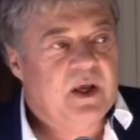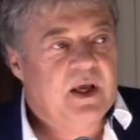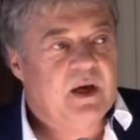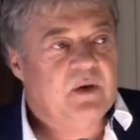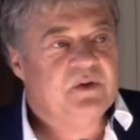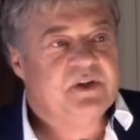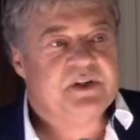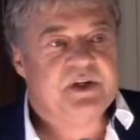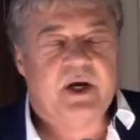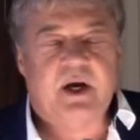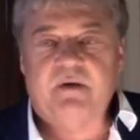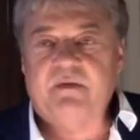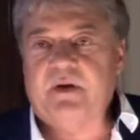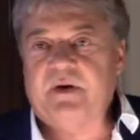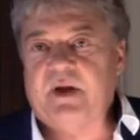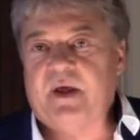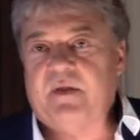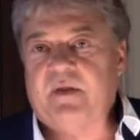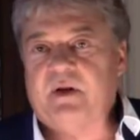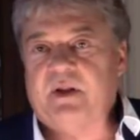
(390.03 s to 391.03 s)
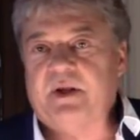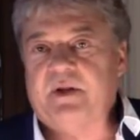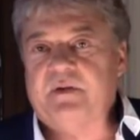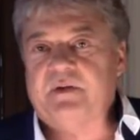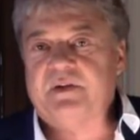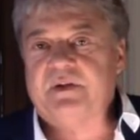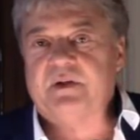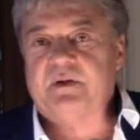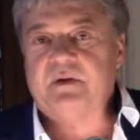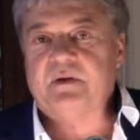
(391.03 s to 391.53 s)
outside of the
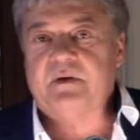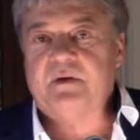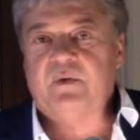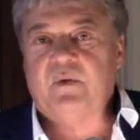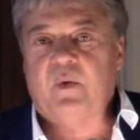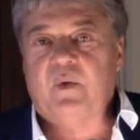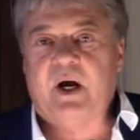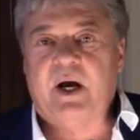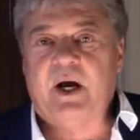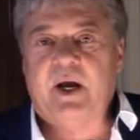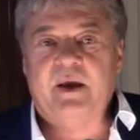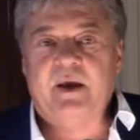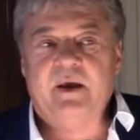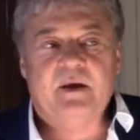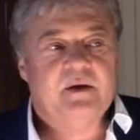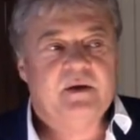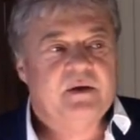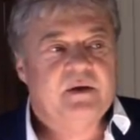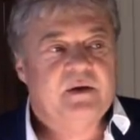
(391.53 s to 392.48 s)
Netherlands. Why?